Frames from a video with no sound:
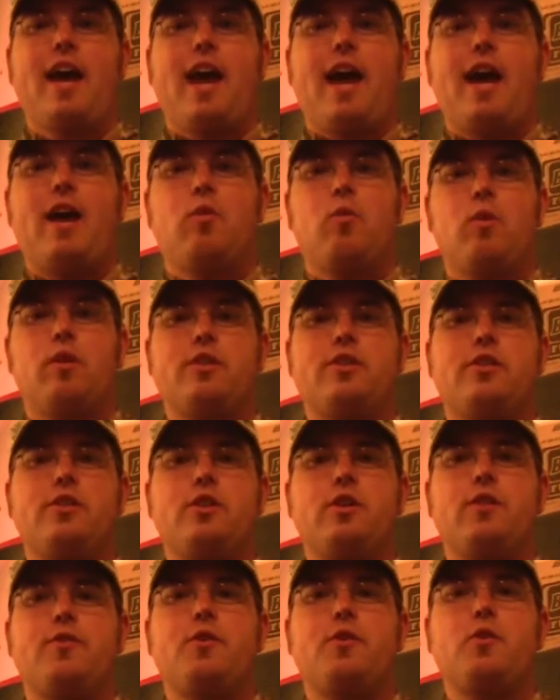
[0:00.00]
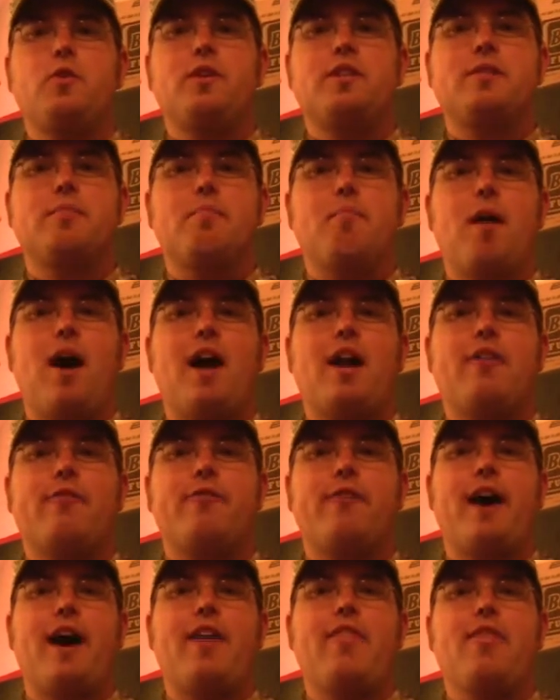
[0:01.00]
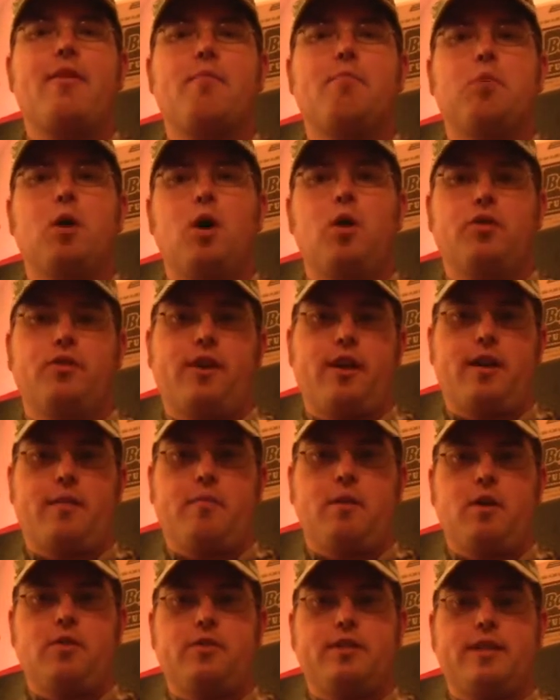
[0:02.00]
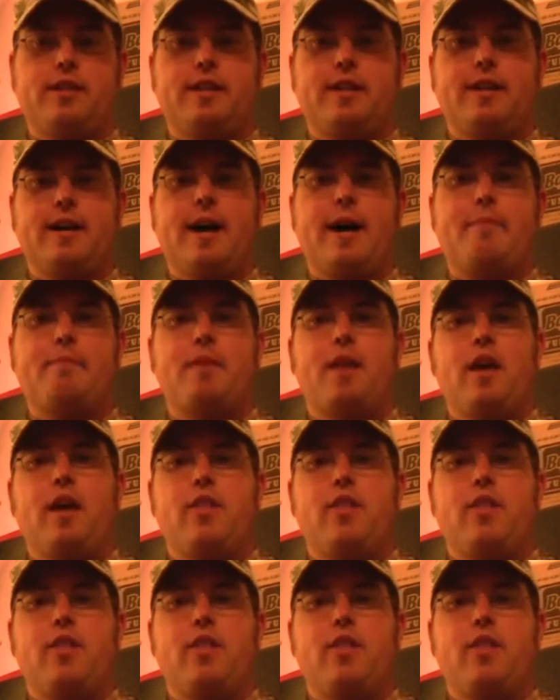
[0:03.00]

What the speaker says: and what to do if you want to modify the bolt on a Mosin Nagant.